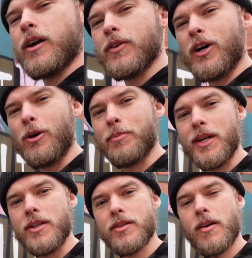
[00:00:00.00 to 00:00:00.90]
over the whole
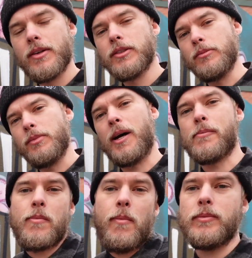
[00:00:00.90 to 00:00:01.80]
piece. But
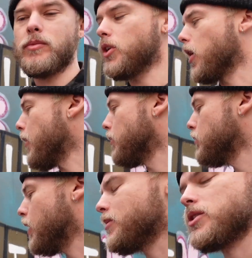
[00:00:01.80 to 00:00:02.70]
you know,
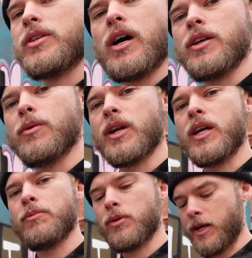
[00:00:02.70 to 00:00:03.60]
might be a style you want to
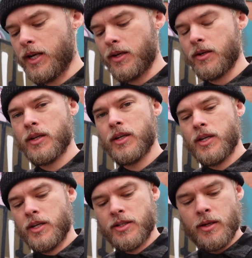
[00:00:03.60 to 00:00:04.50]
implement in.
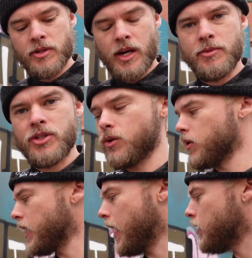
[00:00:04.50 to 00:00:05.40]
Sometimes
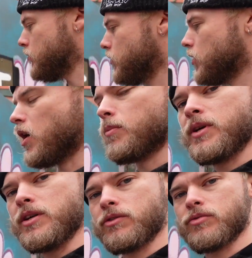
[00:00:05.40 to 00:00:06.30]
doing that
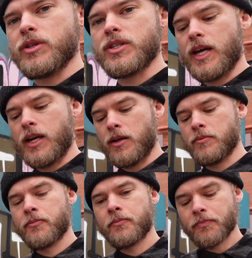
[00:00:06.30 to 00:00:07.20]
copy through the center.
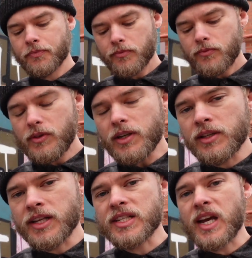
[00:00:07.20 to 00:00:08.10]

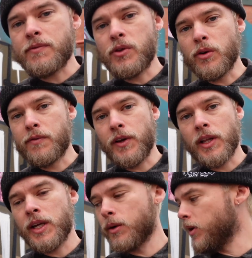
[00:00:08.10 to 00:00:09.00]
Let's say if you were
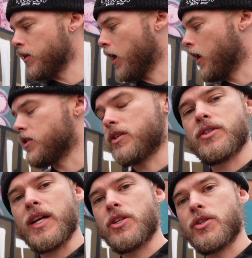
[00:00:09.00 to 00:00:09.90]
filling with
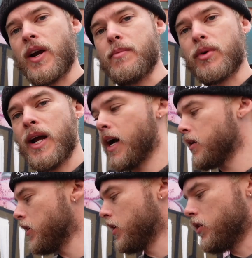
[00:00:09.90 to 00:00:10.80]
just that straight brown,
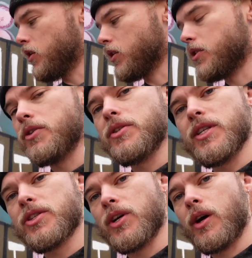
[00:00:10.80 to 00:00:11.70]
you could use
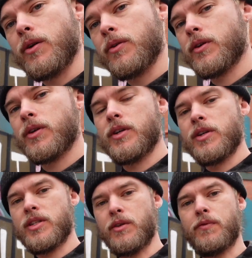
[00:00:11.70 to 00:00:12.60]
this tone
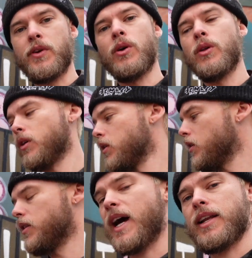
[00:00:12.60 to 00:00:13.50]
to fill
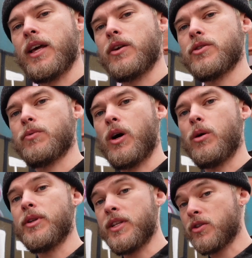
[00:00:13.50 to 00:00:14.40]
that letter as well.
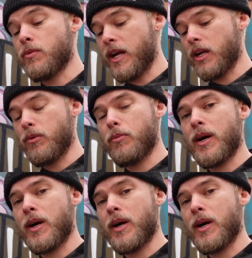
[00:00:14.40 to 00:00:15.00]
But this will make it more